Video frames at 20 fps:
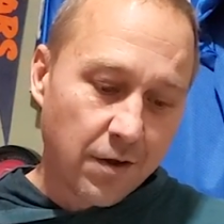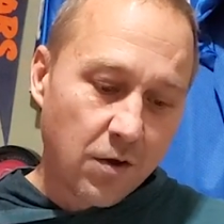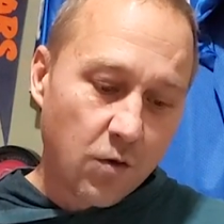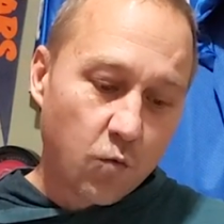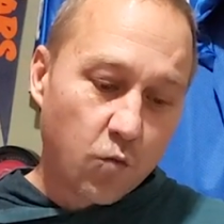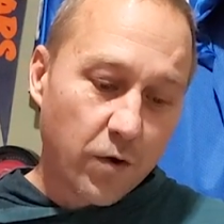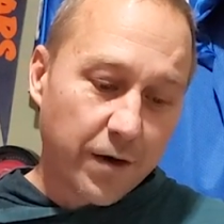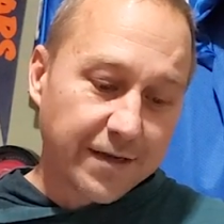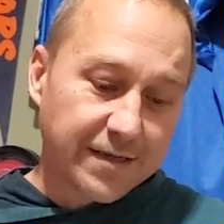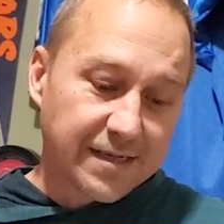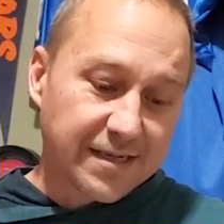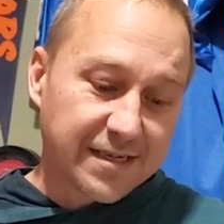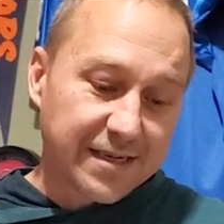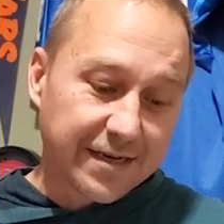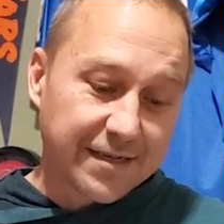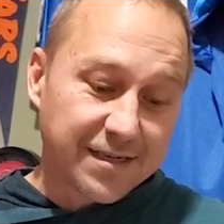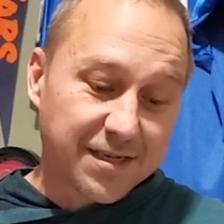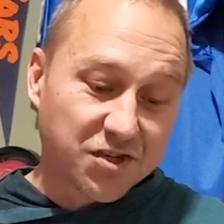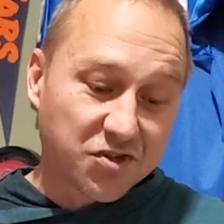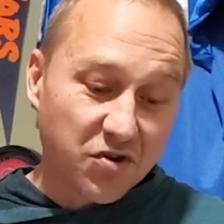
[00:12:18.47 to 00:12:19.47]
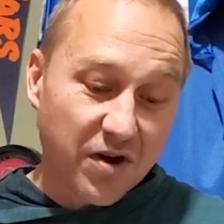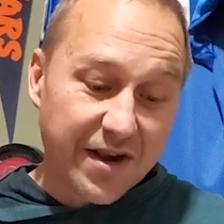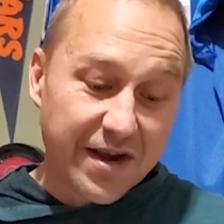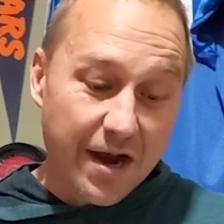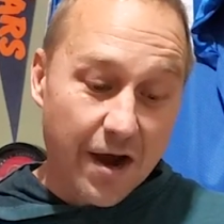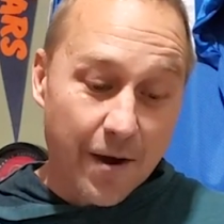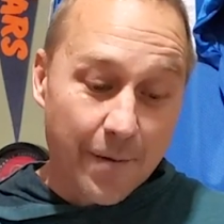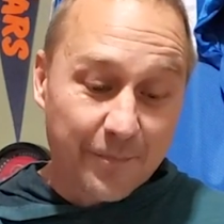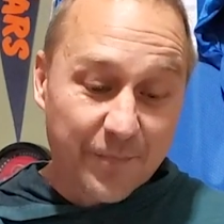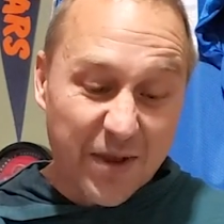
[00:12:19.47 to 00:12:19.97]
1 and 6 straight
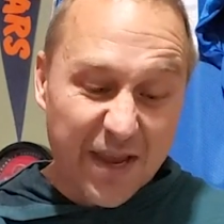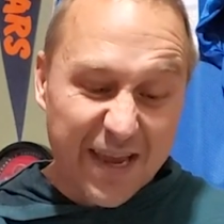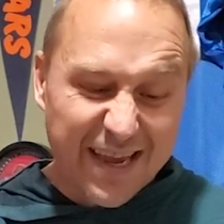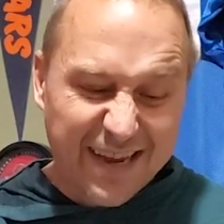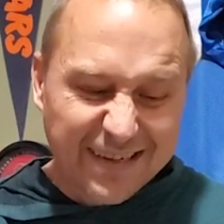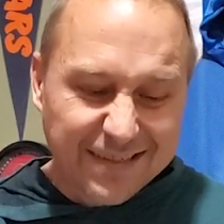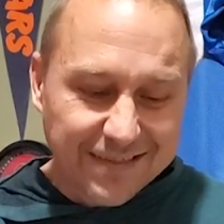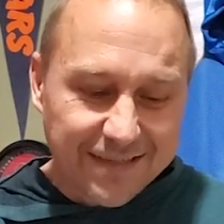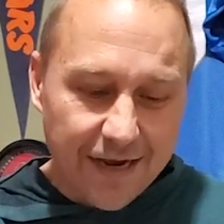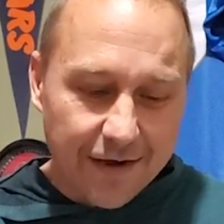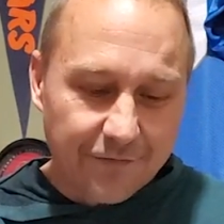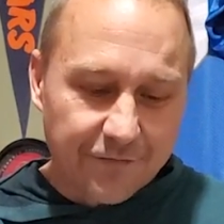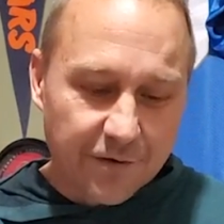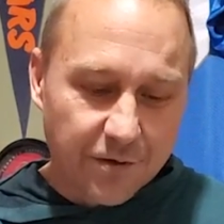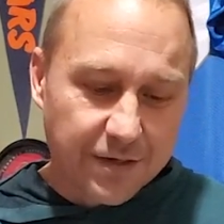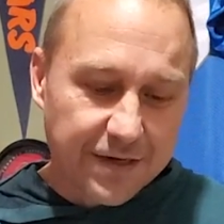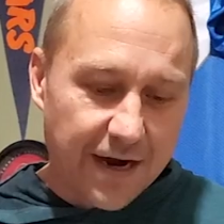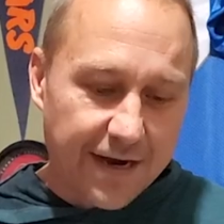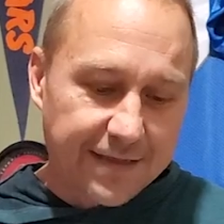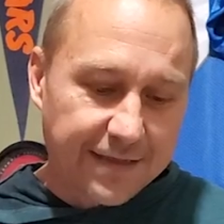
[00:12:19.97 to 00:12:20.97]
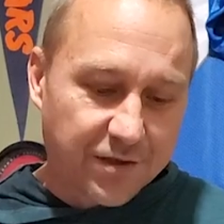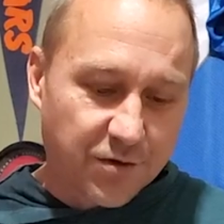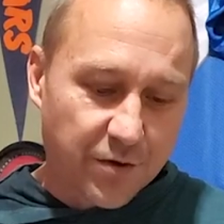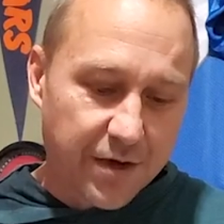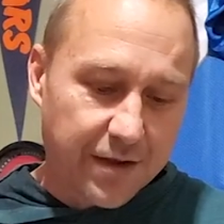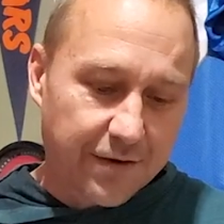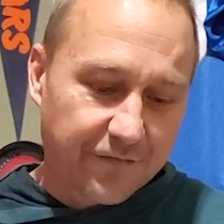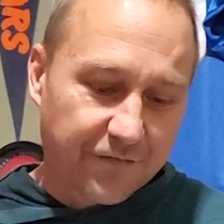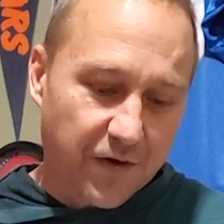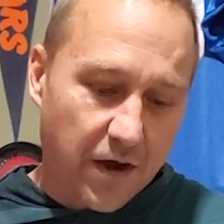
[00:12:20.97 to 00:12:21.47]
up in Denver, 9 3
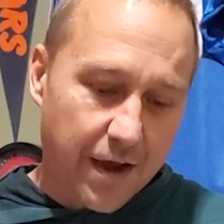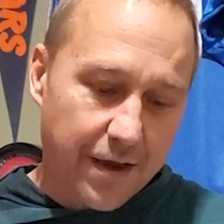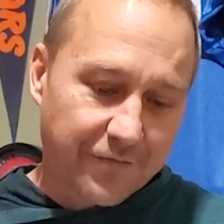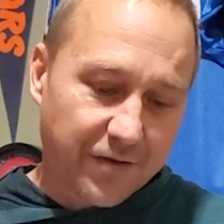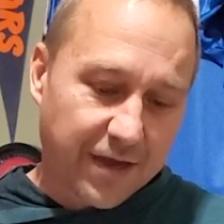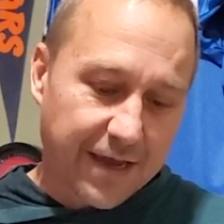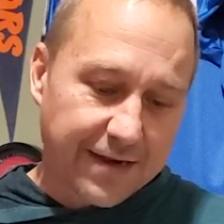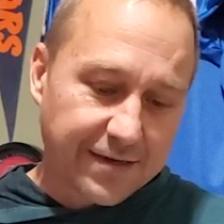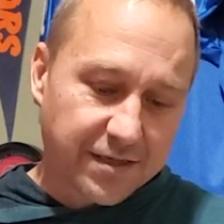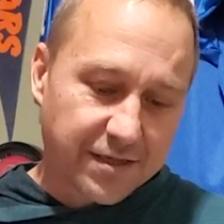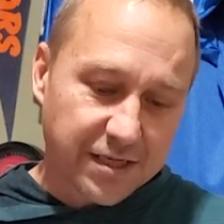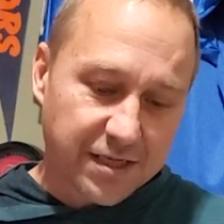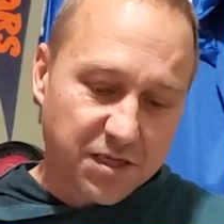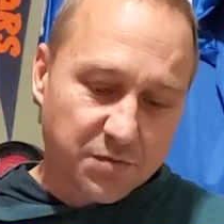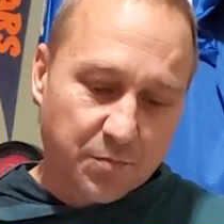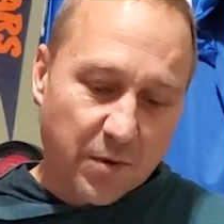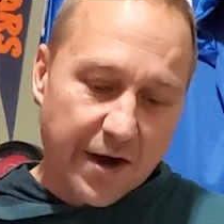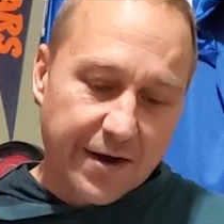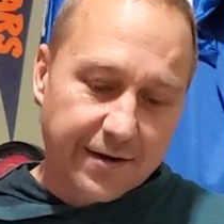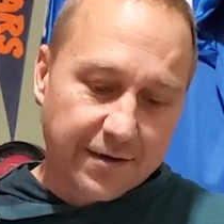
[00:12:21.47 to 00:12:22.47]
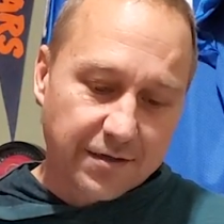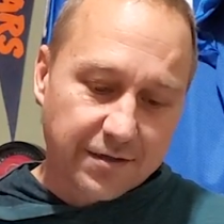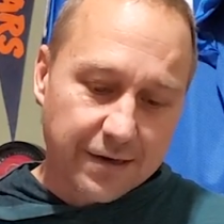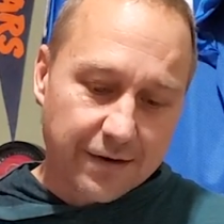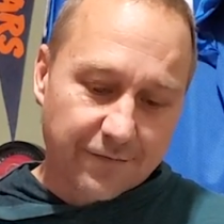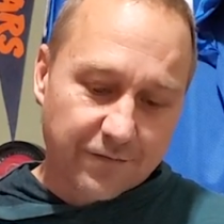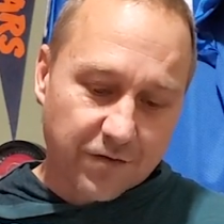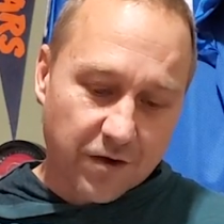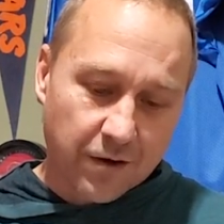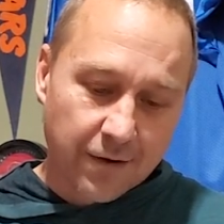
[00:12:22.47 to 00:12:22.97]
and 5 against the spread in
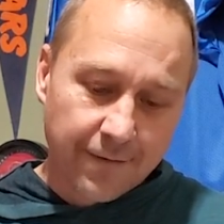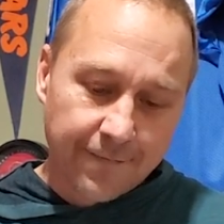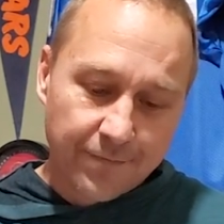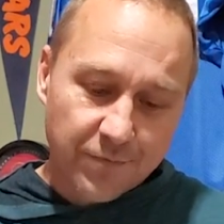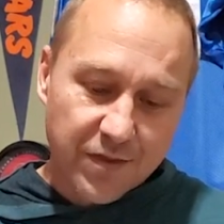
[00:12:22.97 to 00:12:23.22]
Denver.